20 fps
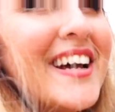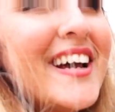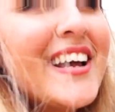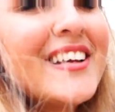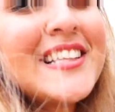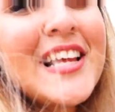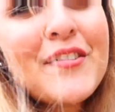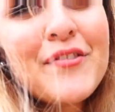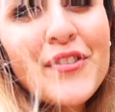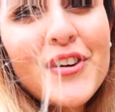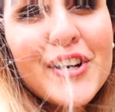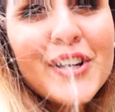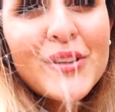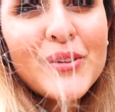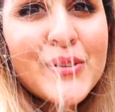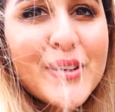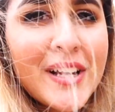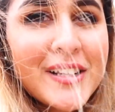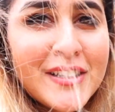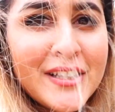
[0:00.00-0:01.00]
I never
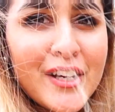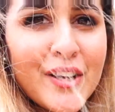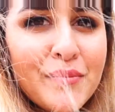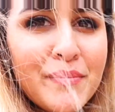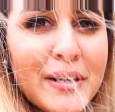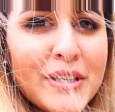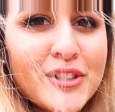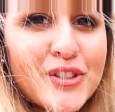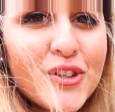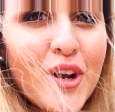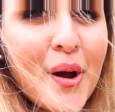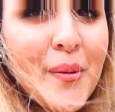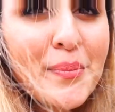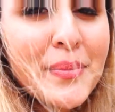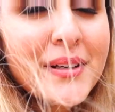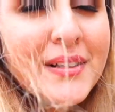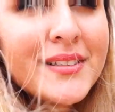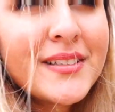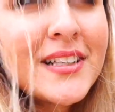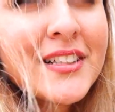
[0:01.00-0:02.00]
include any of my
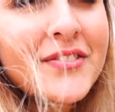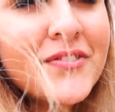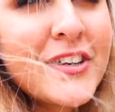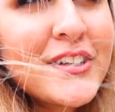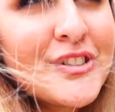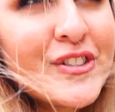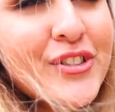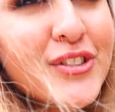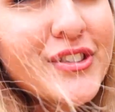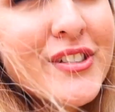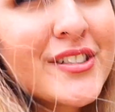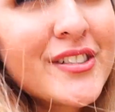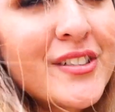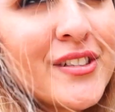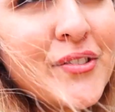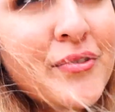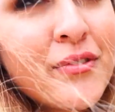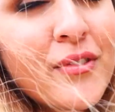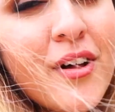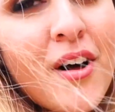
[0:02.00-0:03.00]
shopping adventures in
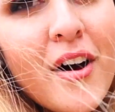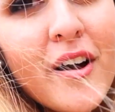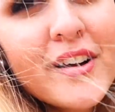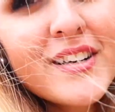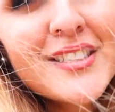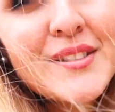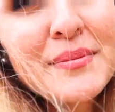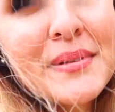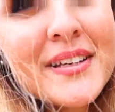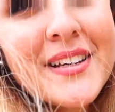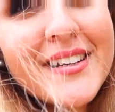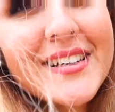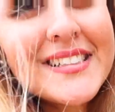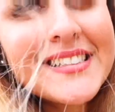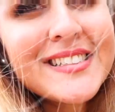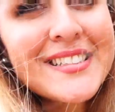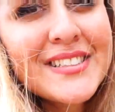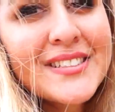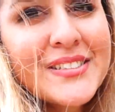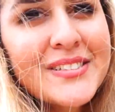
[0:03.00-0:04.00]
the vlogs
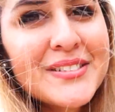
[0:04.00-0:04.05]
because